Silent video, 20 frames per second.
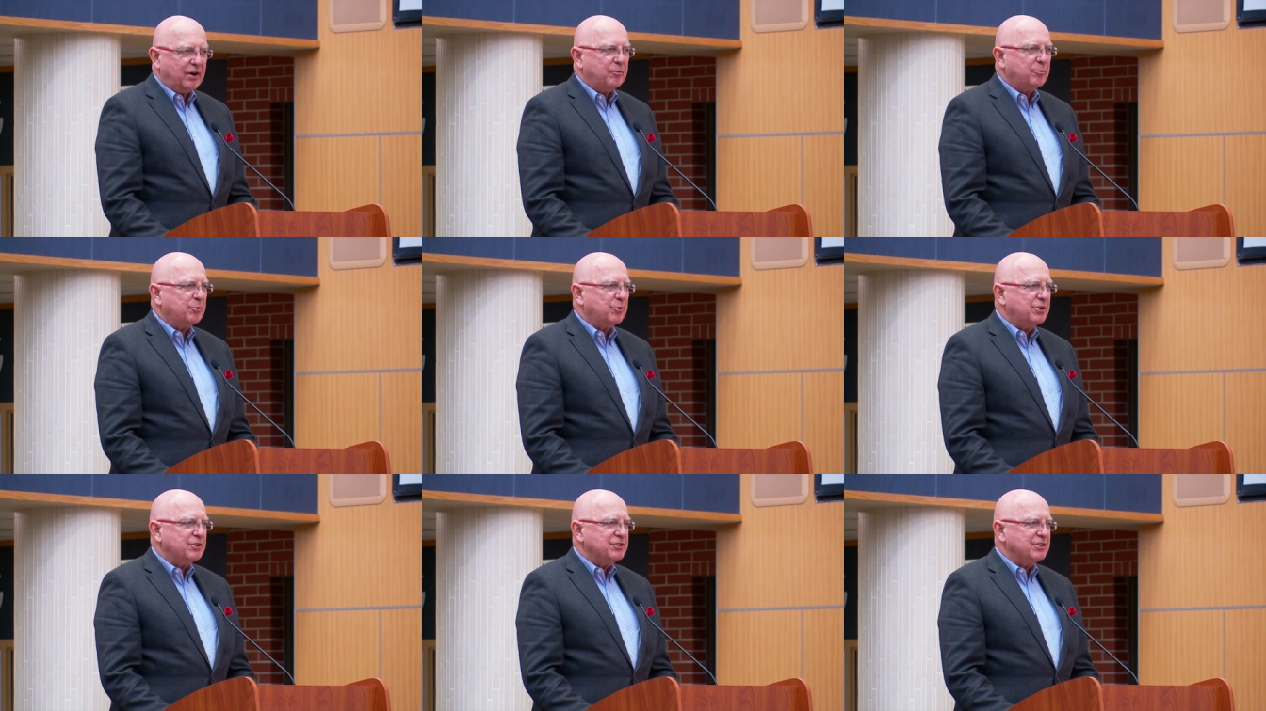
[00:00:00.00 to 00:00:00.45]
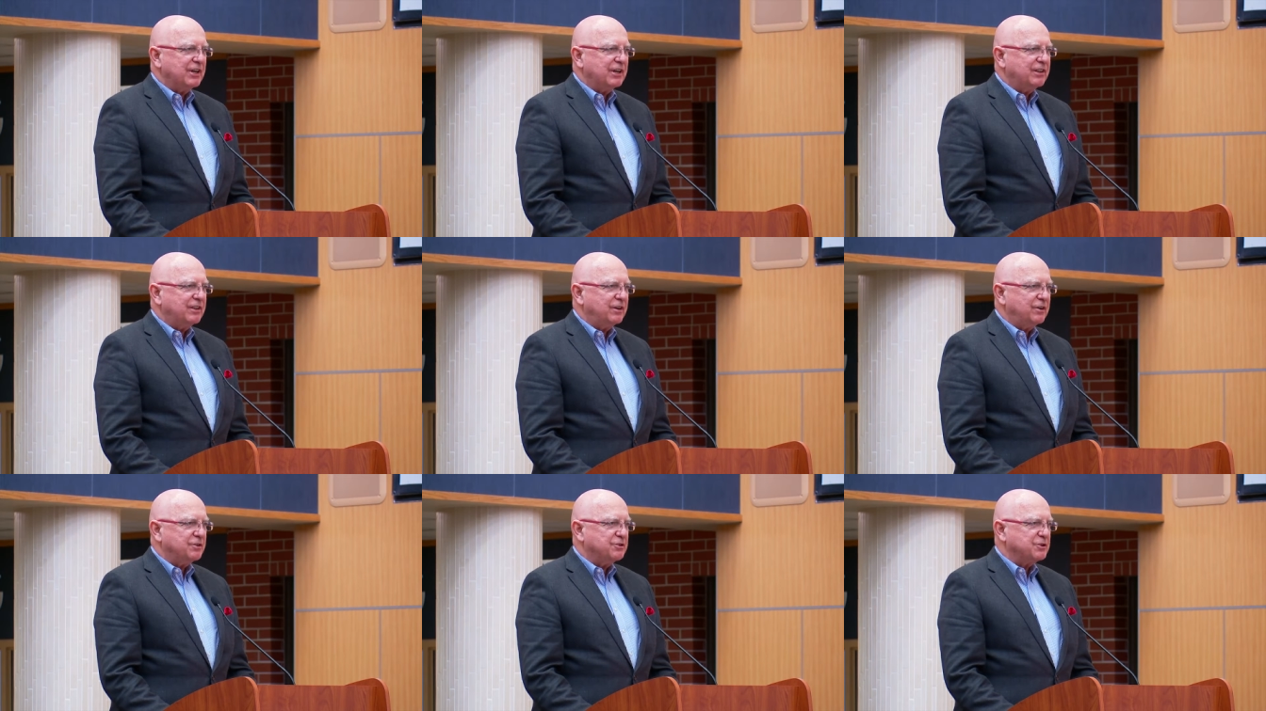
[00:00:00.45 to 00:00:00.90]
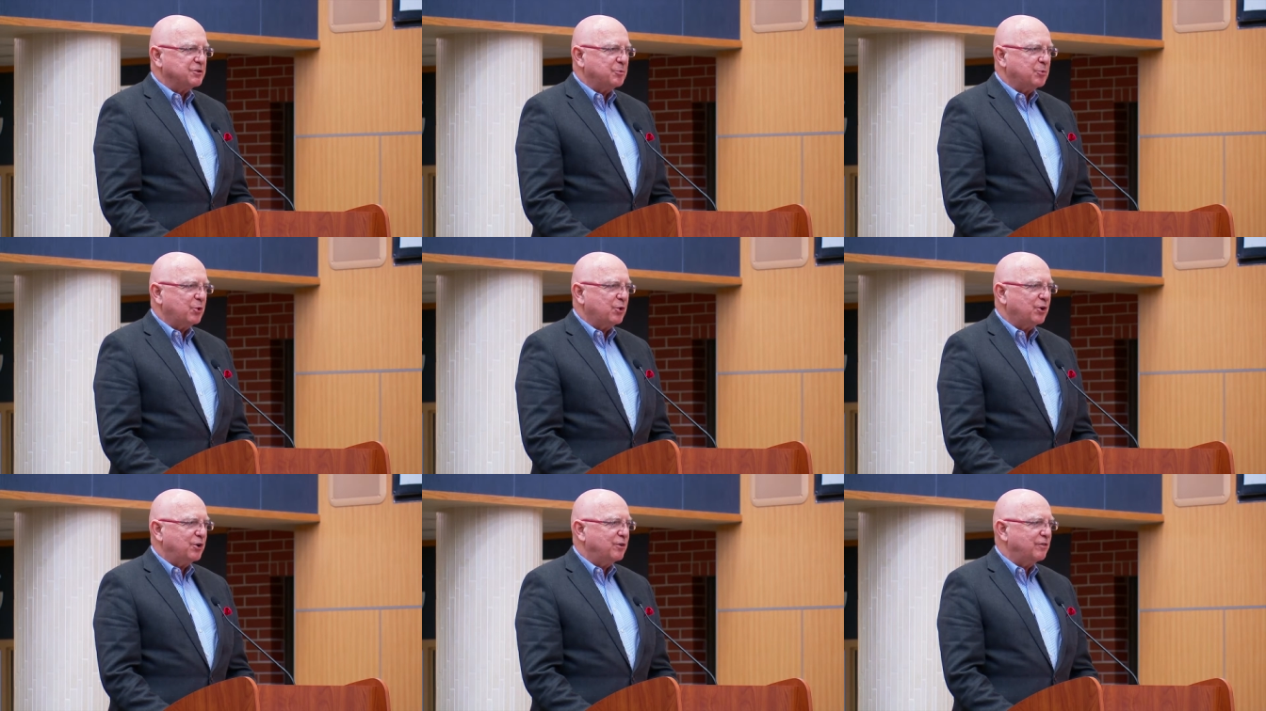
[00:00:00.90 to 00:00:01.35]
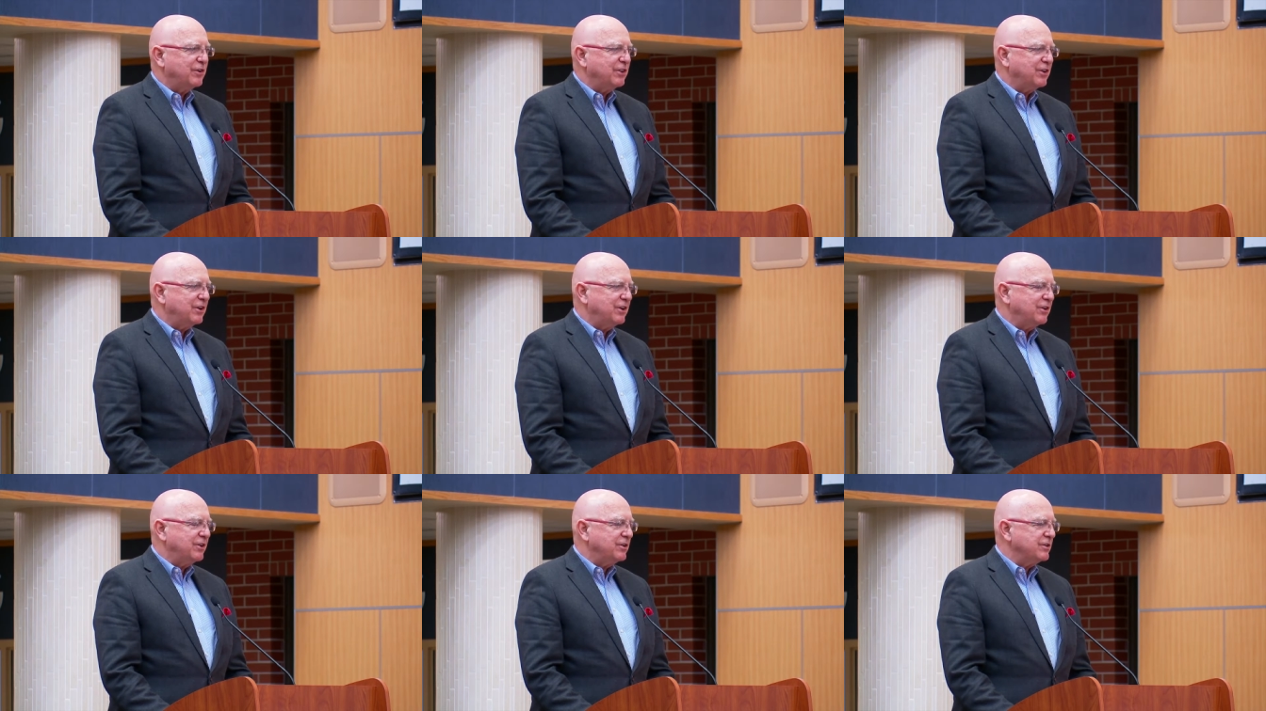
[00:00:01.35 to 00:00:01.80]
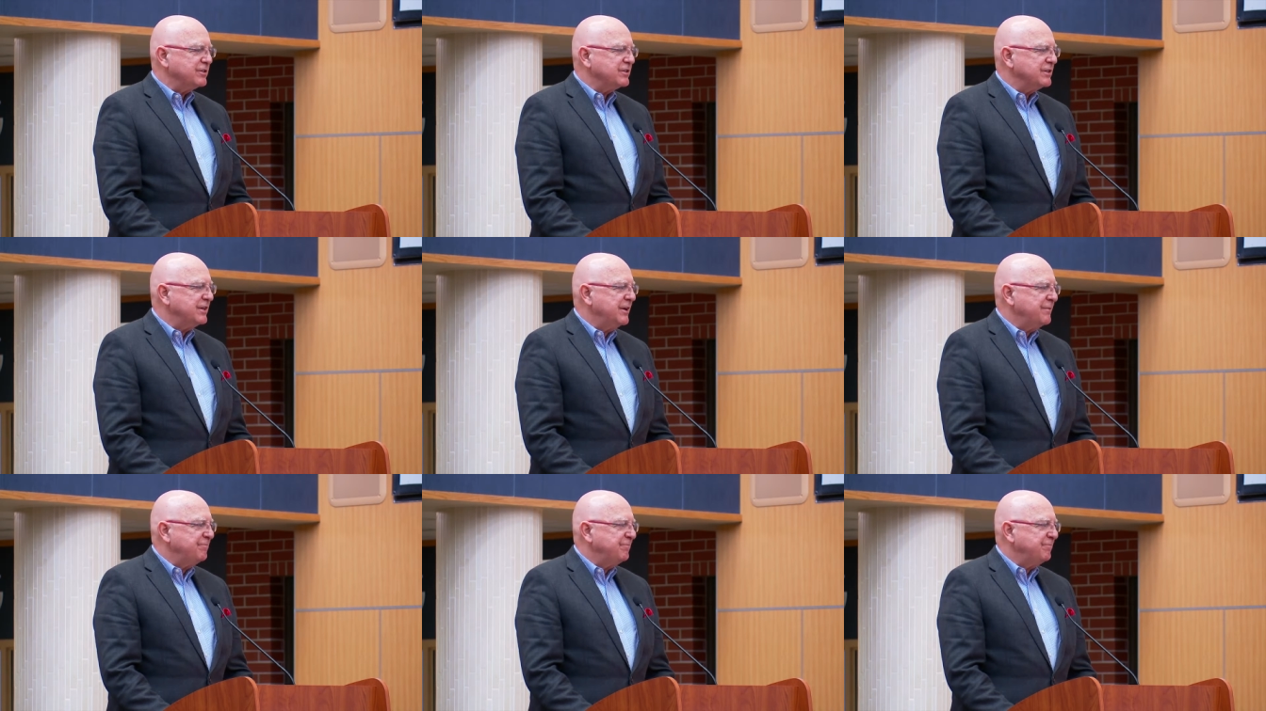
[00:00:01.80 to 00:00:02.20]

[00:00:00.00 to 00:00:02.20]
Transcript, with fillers: I appreciate their support over the years.